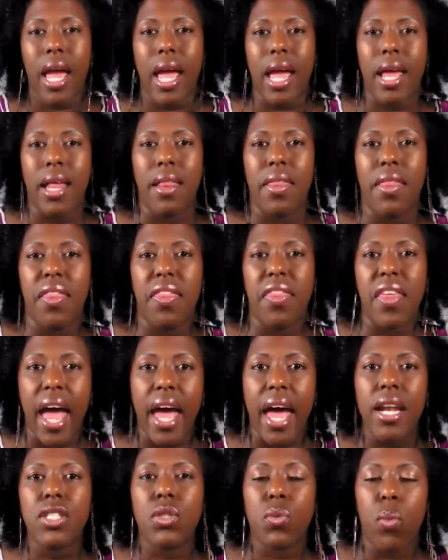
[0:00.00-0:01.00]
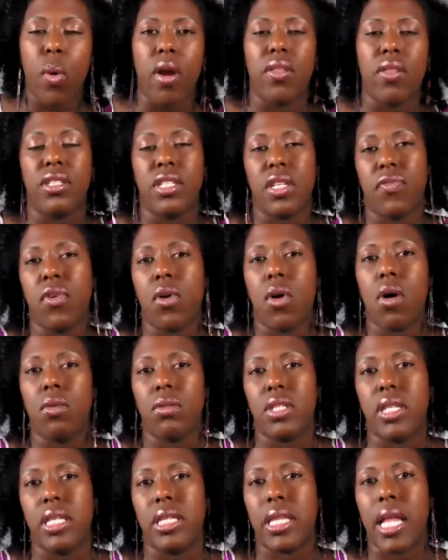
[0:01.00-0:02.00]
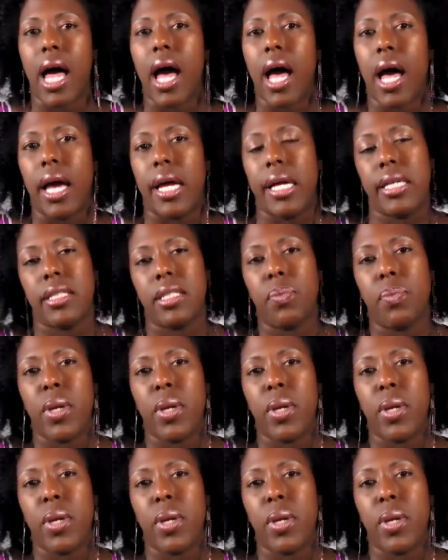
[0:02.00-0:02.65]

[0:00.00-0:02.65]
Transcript: And that is where the difficulty lies,